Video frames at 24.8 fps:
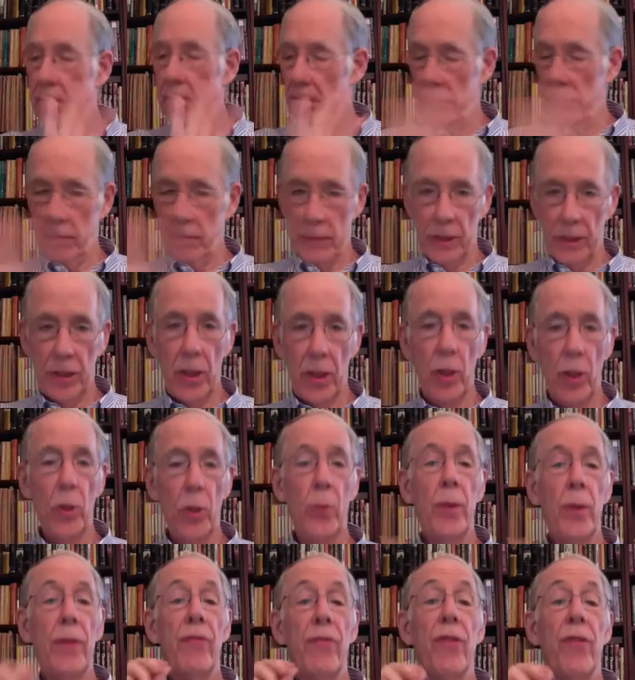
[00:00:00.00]

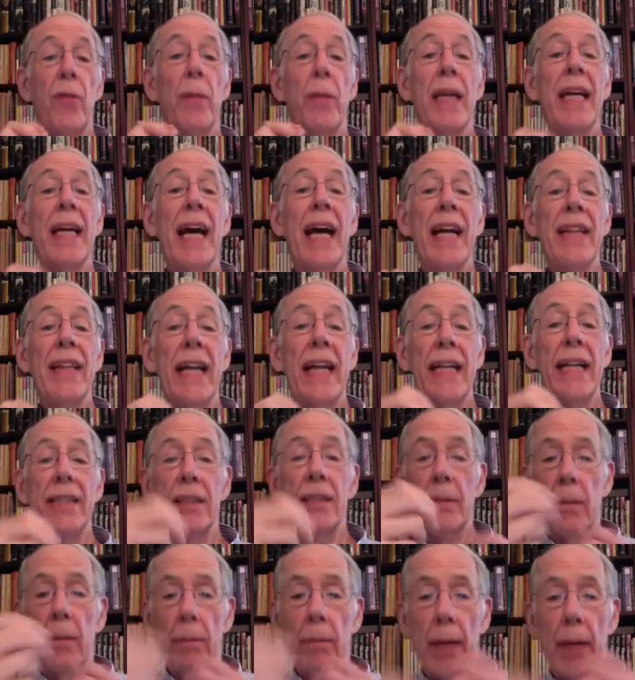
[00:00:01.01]
So for me,
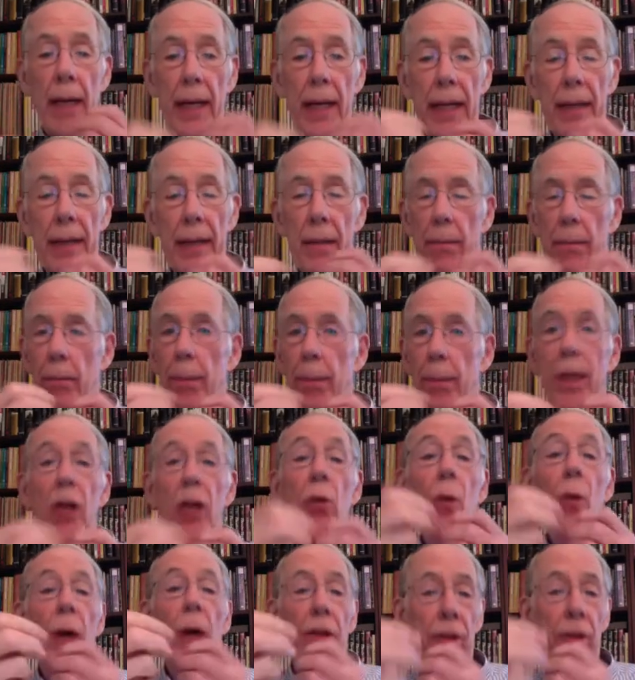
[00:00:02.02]
that's my
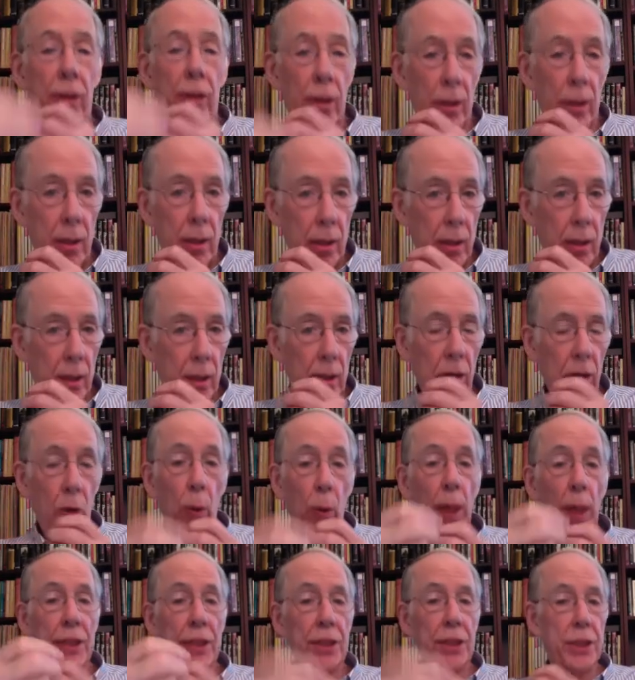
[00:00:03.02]
bellwether
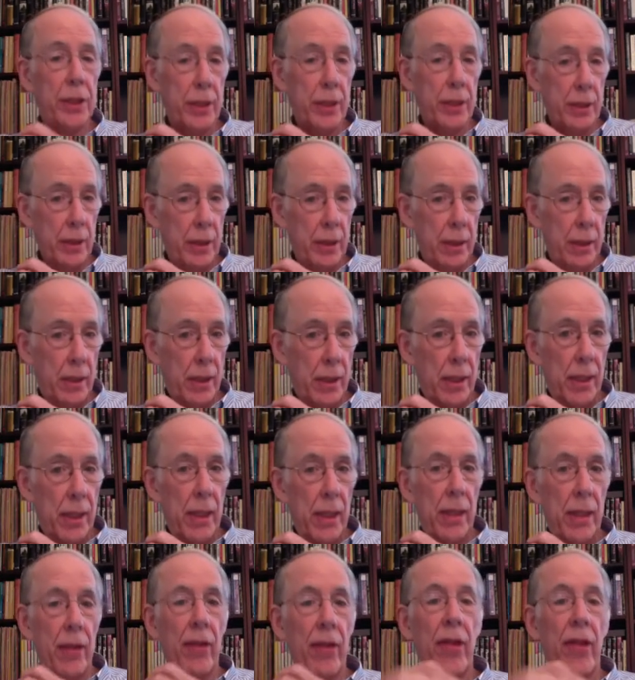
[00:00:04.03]
question,
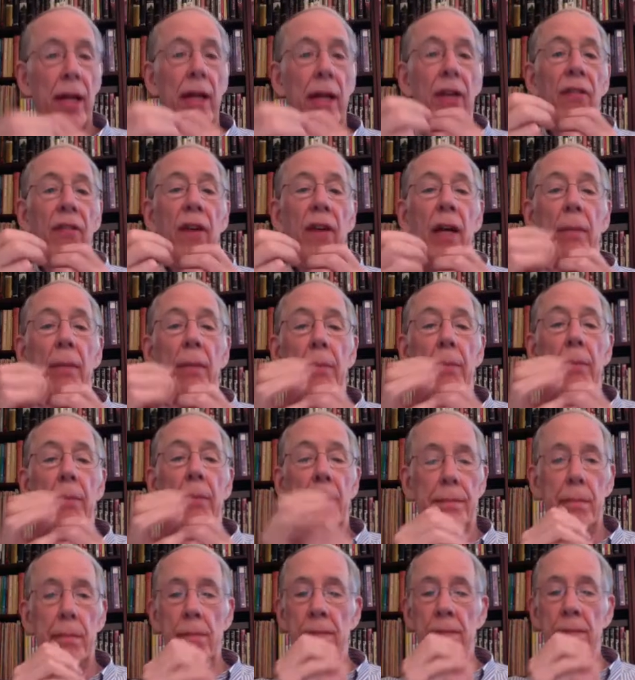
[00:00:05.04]
that if I'm,
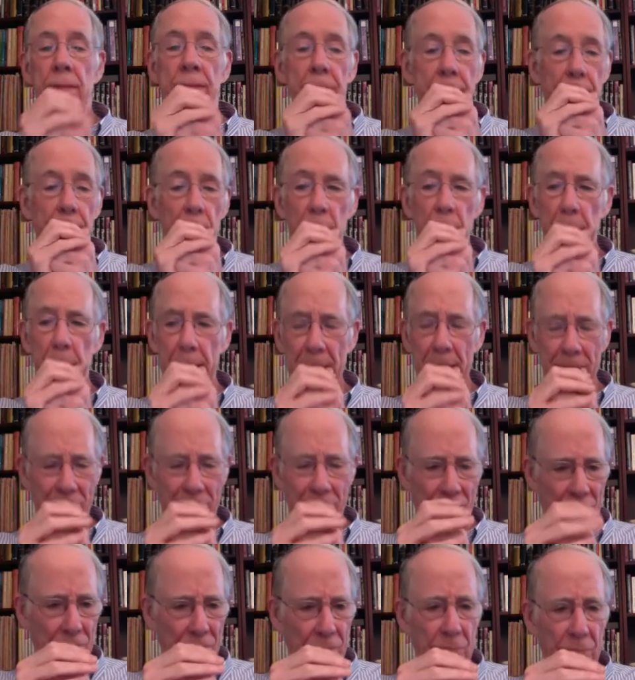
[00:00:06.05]
excuse me,
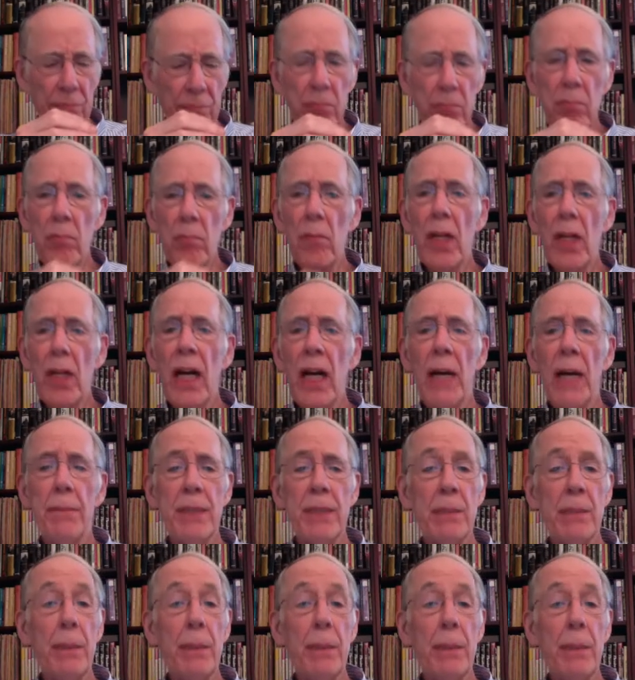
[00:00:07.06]
I'm
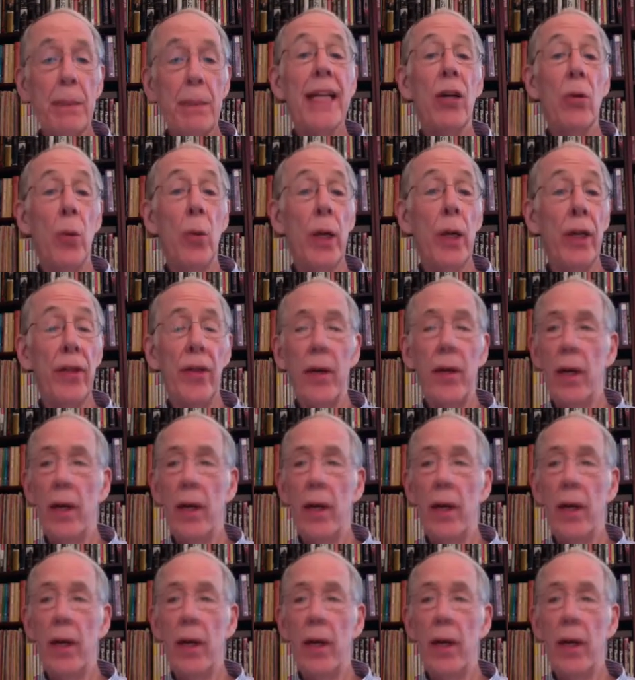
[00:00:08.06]
speaking with